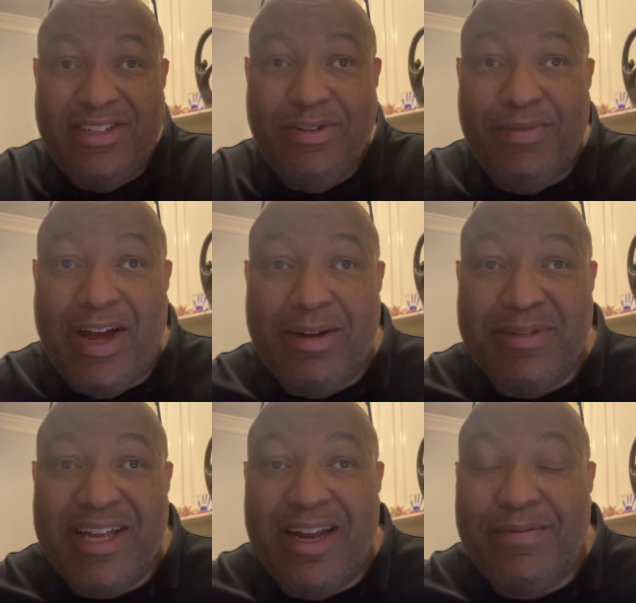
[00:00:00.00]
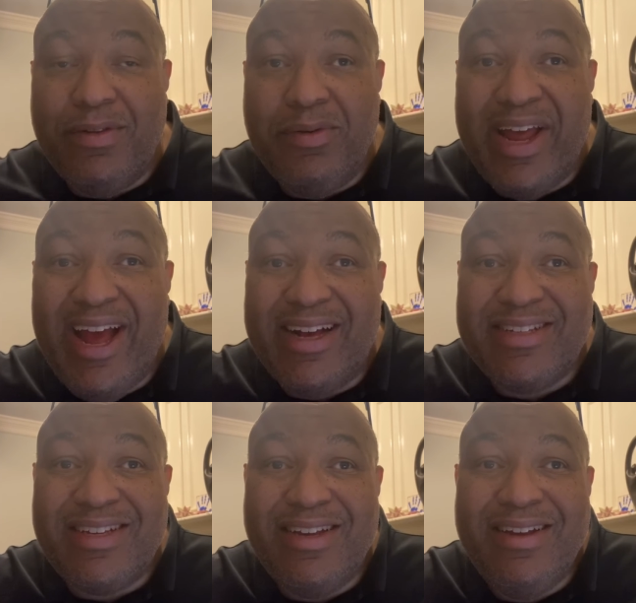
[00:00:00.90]
2-volume set of Luke
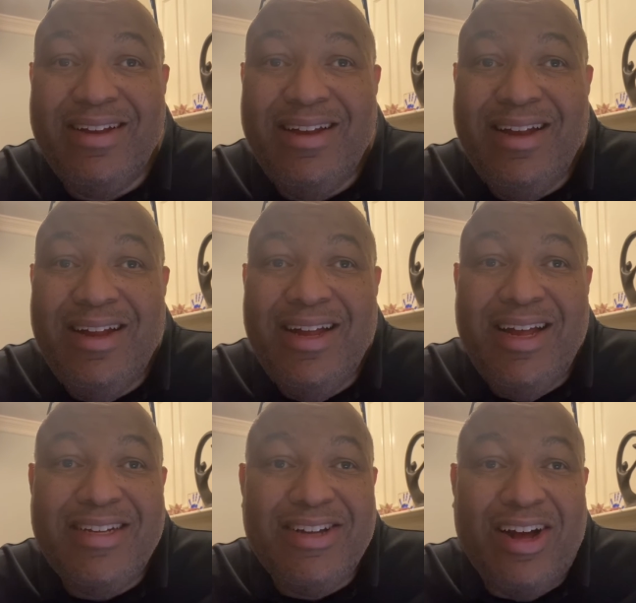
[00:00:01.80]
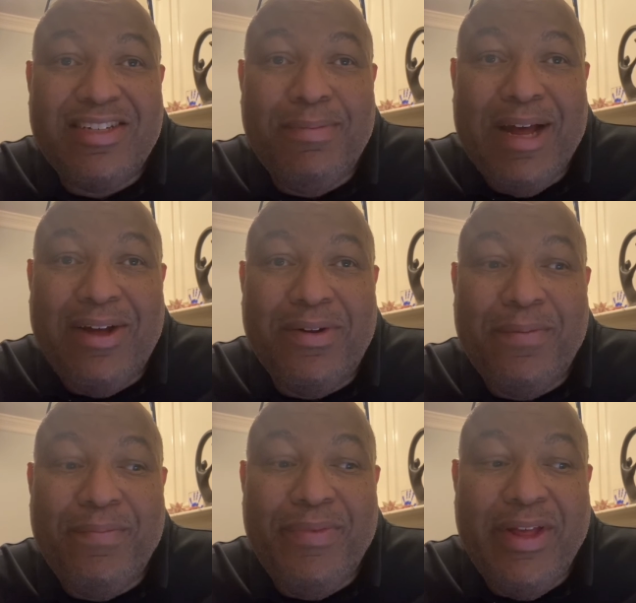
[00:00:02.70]
Acts, it talks about
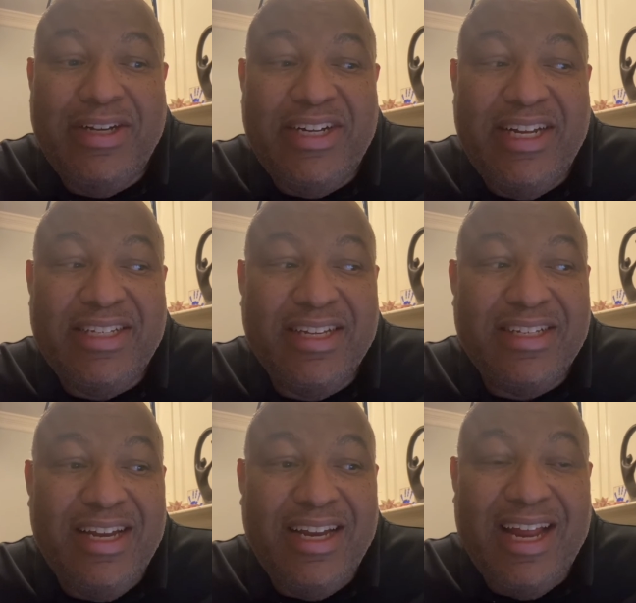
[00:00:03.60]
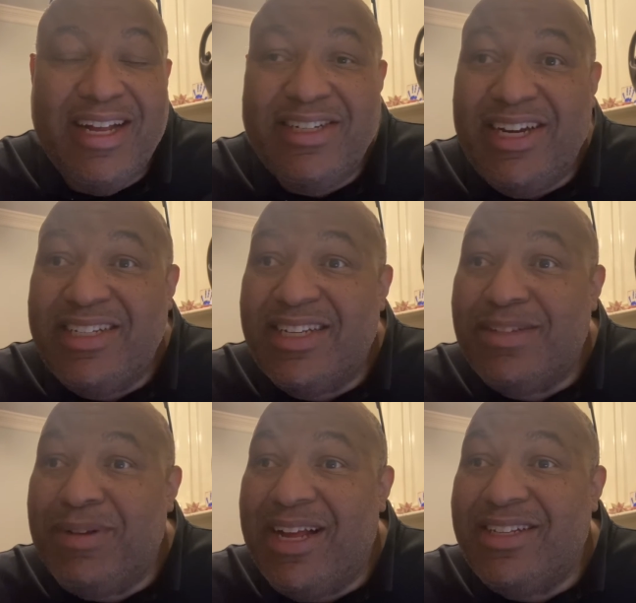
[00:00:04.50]
Jesus, and Jesus
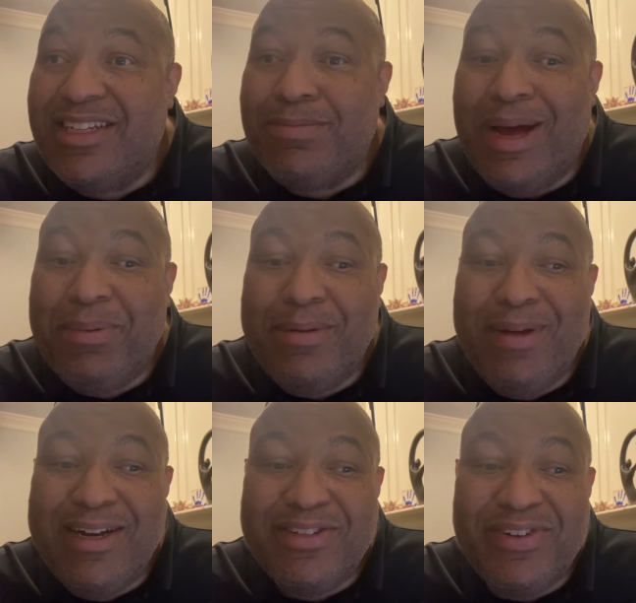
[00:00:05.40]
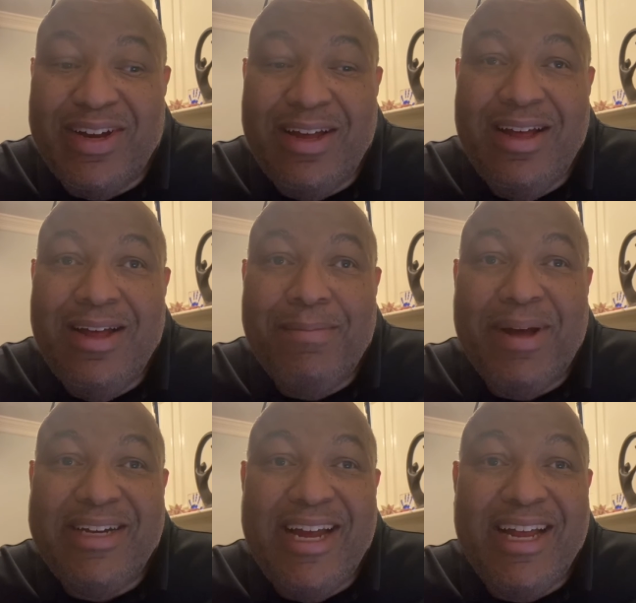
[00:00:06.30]
begins his public ministry by
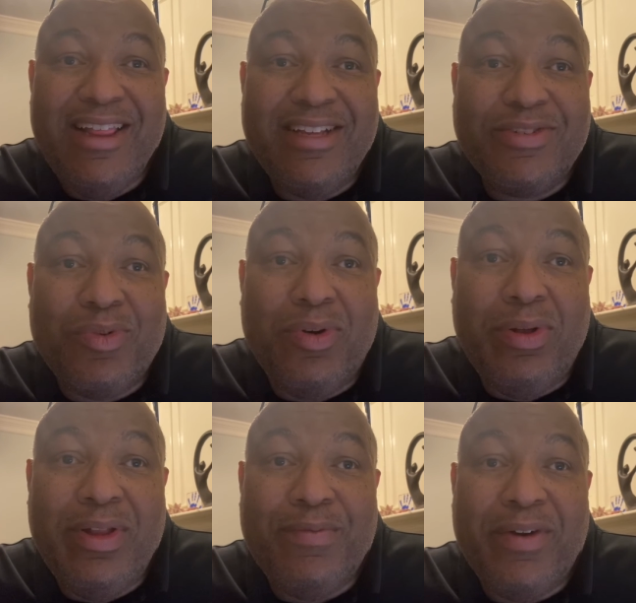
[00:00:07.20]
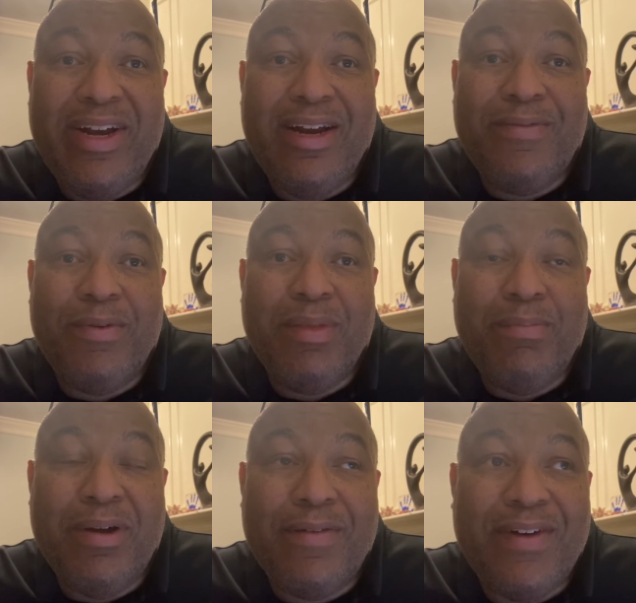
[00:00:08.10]
taking the scroll and reading from the
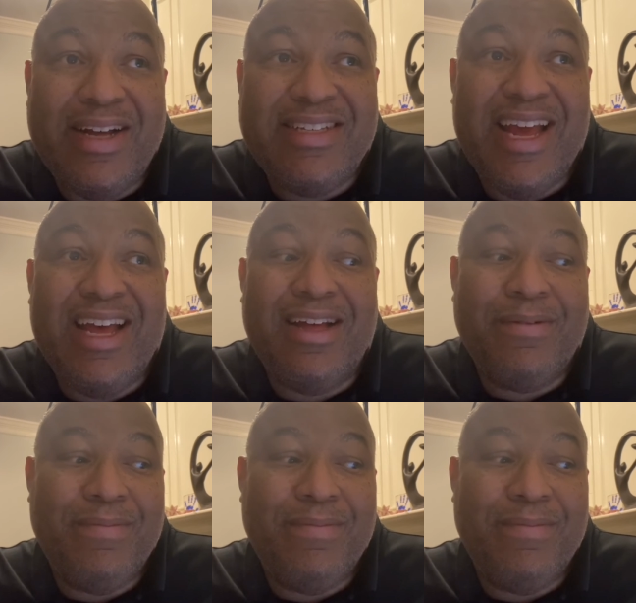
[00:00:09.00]
book of Isaiah.